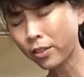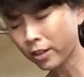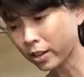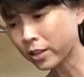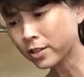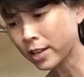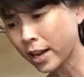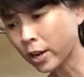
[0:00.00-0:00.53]

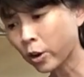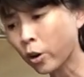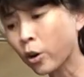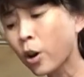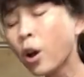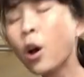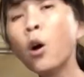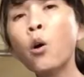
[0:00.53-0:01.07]
container
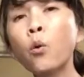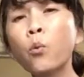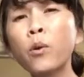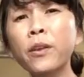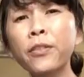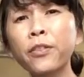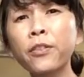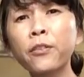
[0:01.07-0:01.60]

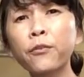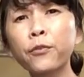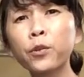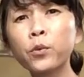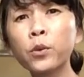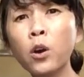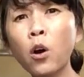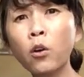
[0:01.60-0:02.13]
with
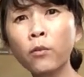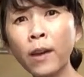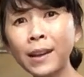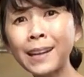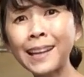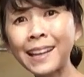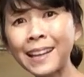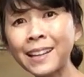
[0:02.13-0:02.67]
fluid
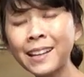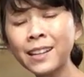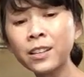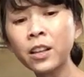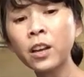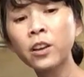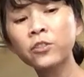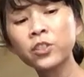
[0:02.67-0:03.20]
already in it,
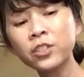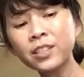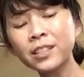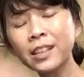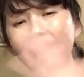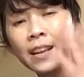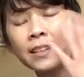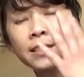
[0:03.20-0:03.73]
just in
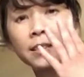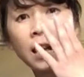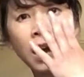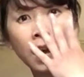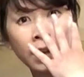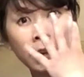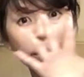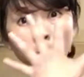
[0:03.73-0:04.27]
case
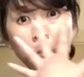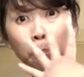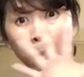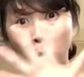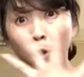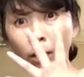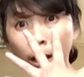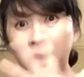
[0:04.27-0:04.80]
I get the
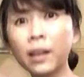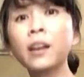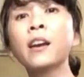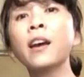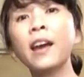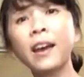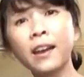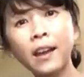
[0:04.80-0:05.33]
burning
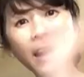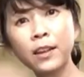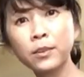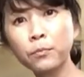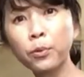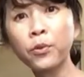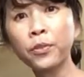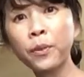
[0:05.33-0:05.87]
and I had to
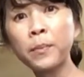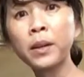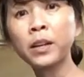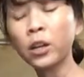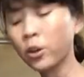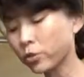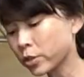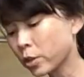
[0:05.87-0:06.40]
put them in
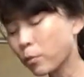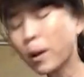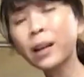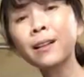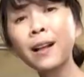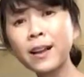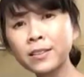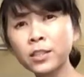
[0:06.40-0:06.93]
here. So my
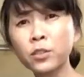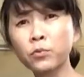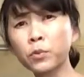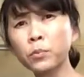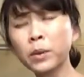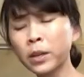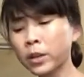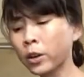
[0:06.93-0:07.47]
glasses
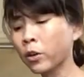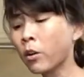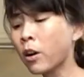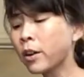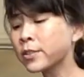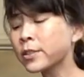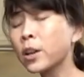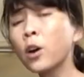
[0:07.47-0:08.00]
would be in here
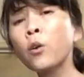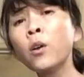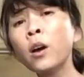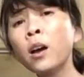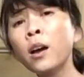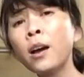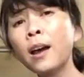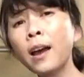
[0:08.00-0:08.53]
also,
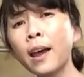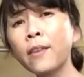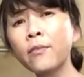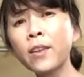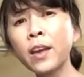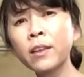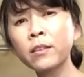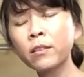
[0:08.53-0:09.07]
and
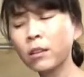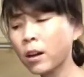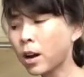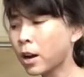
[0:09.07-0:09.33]
then